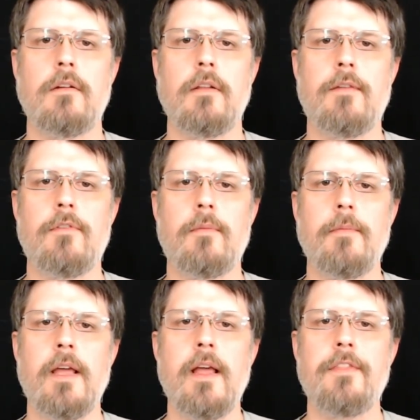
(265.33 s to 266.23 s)
level,
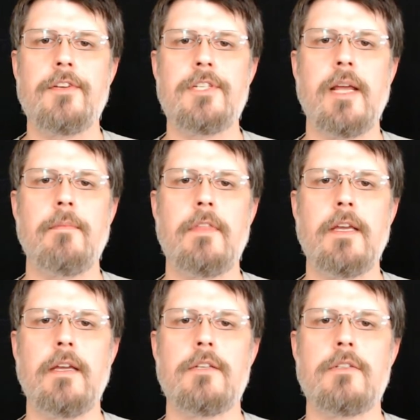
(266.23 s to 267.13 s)
the same
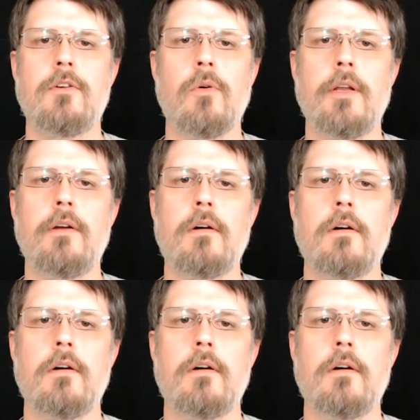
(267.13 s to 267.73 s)
thing is going on.